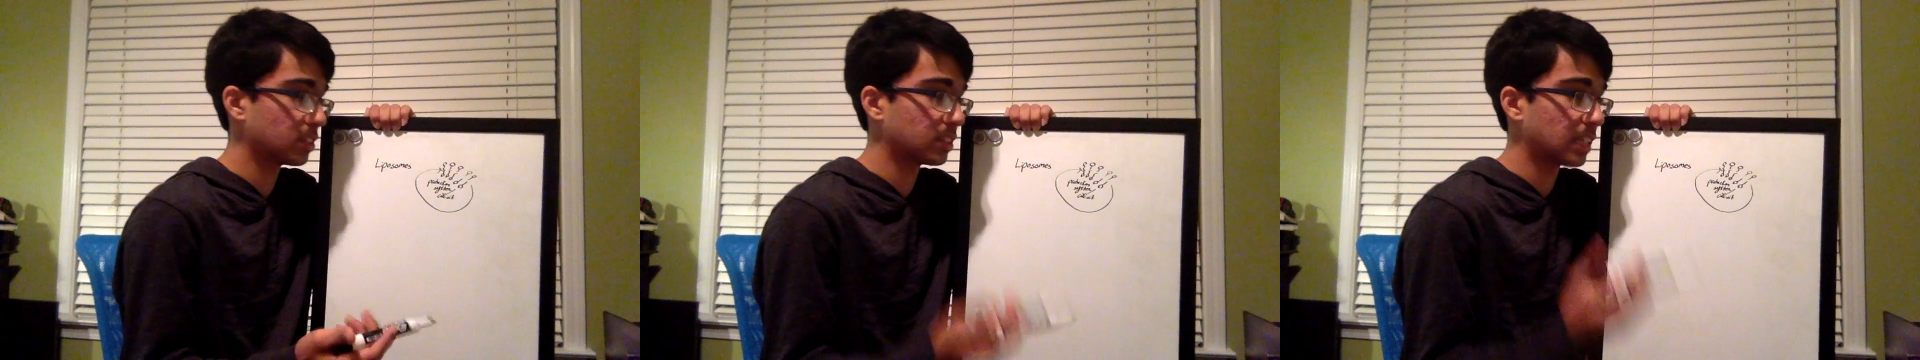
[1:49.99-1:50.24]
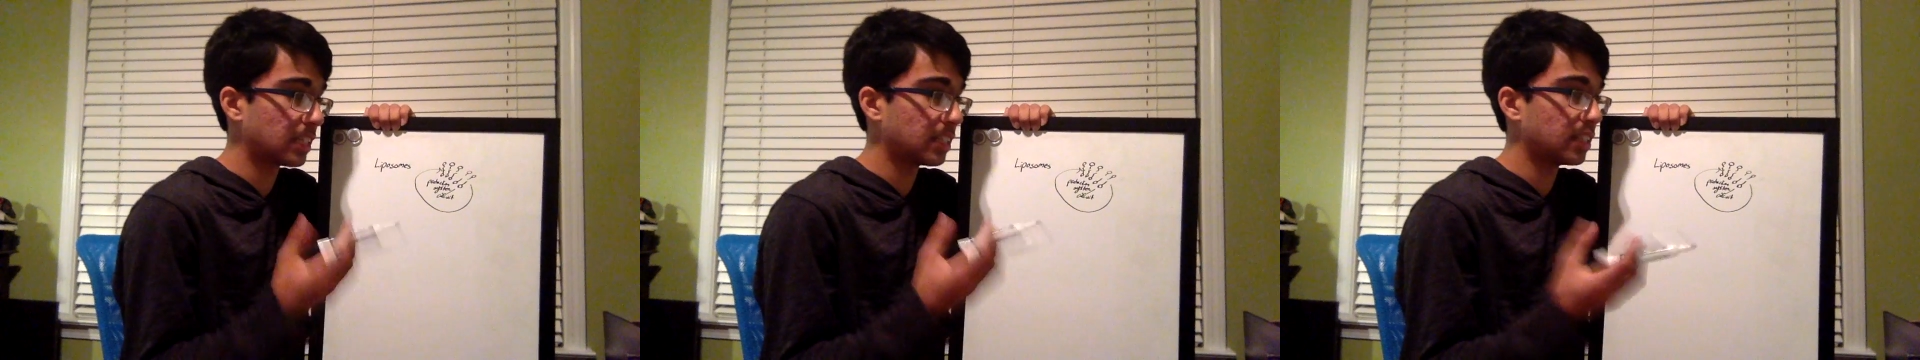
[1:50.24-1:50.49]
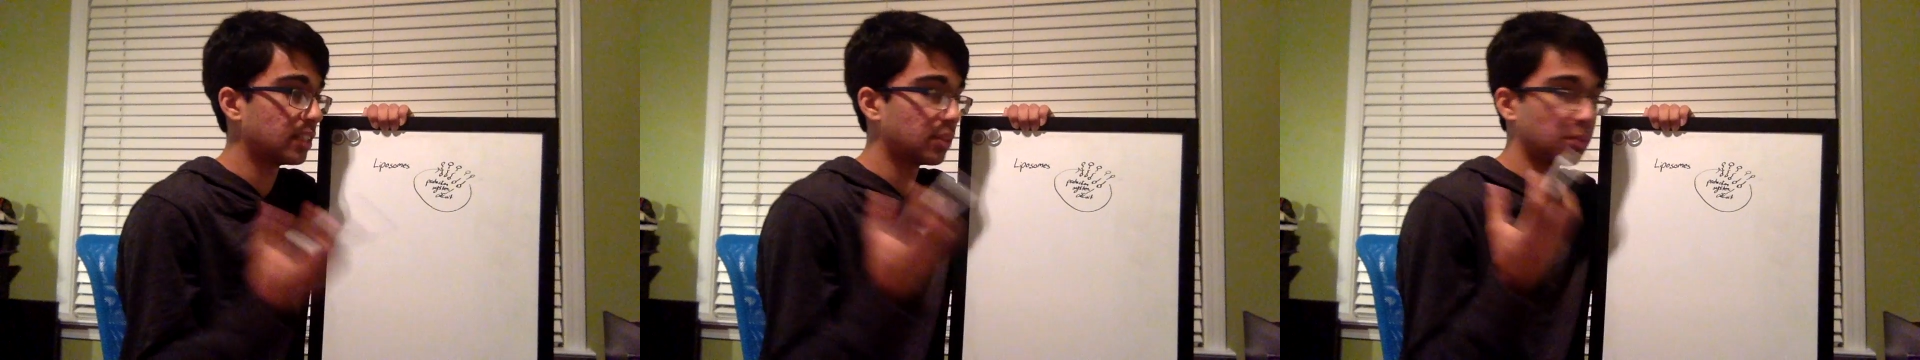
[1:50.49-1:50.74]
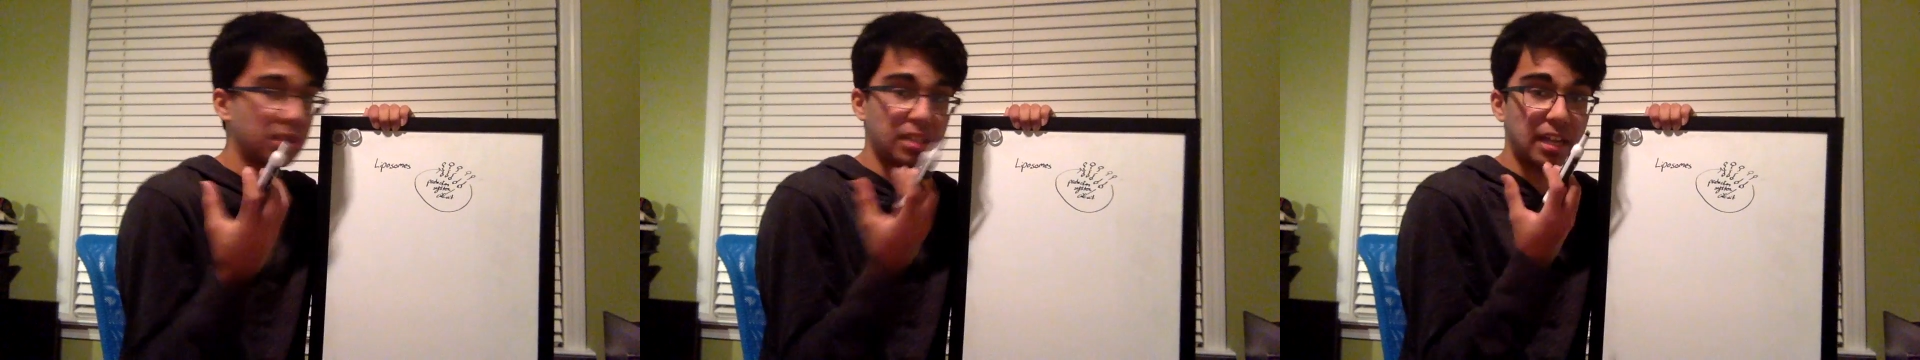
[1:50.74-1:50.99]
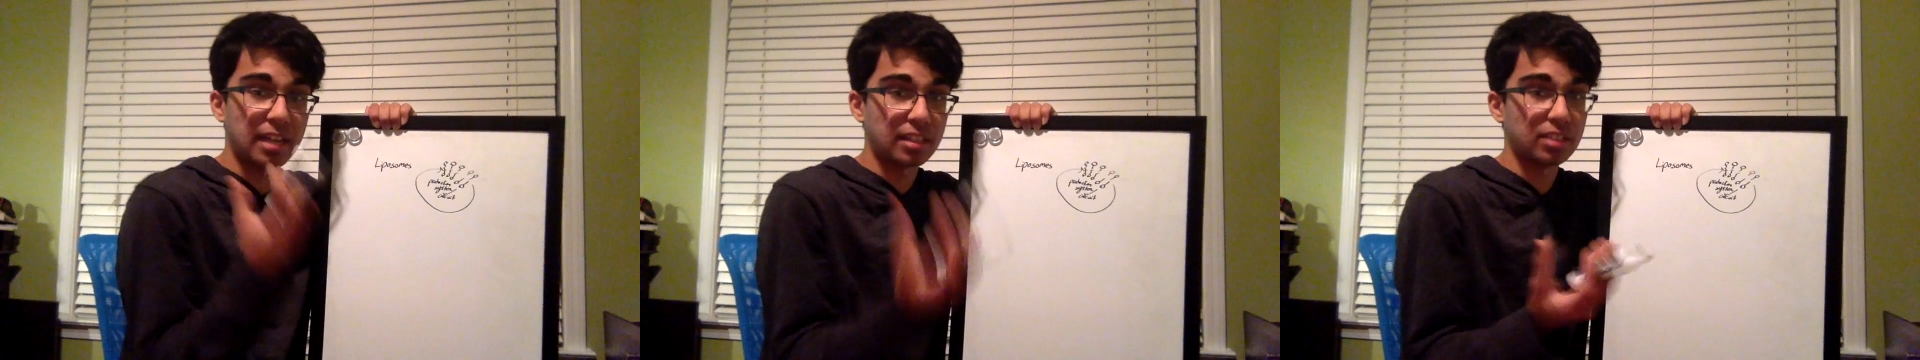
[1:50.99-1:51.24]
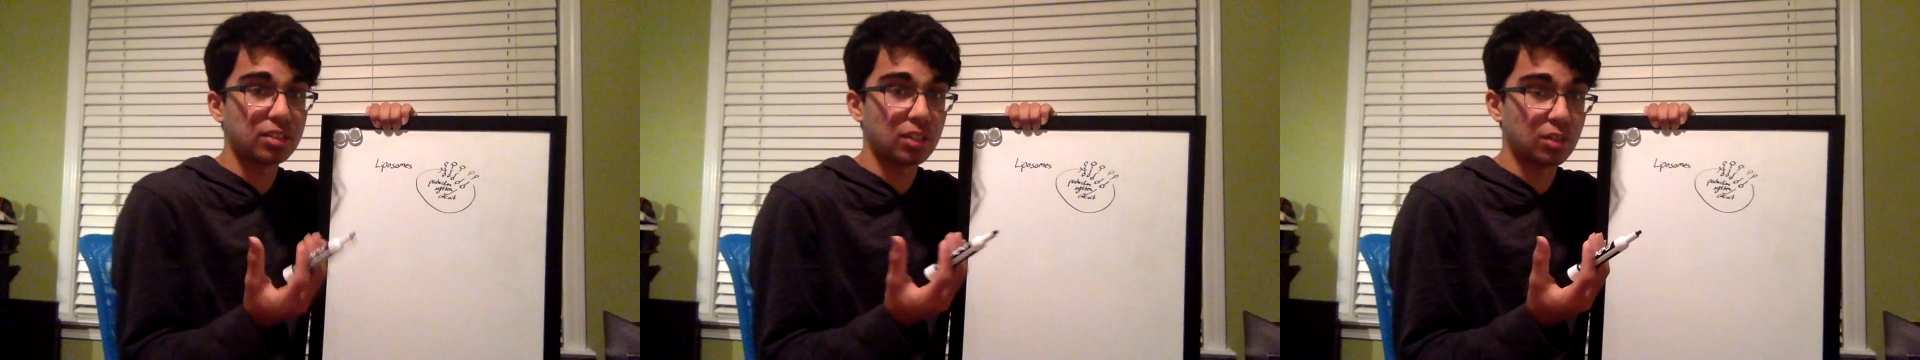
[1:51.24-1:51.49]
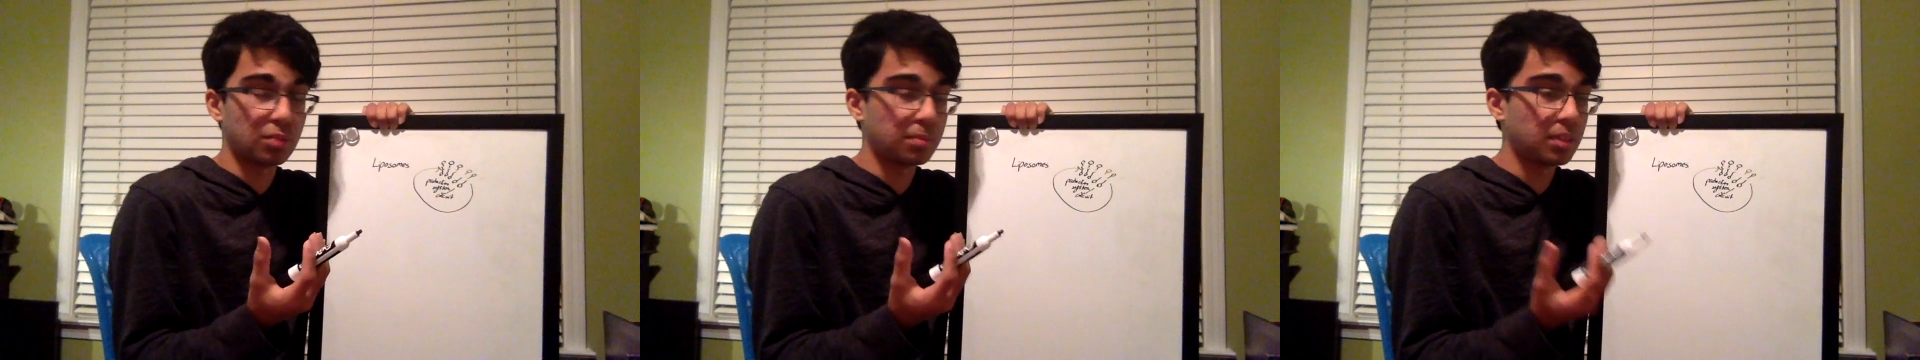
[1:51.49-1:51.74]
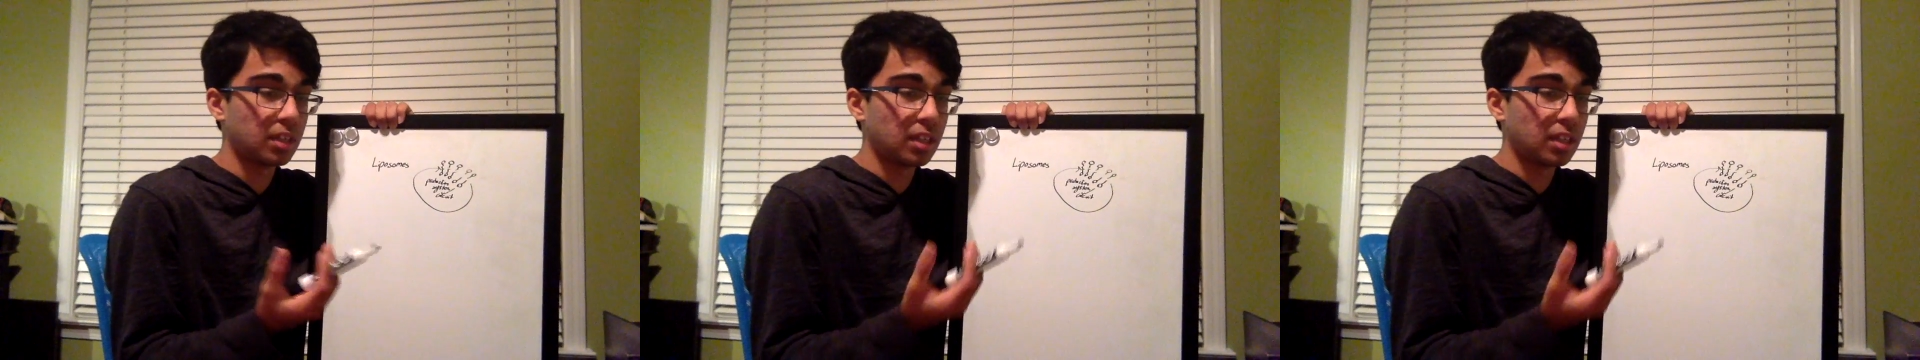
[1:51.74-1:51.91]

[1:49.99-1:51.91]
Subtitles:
just send it in with an endosome.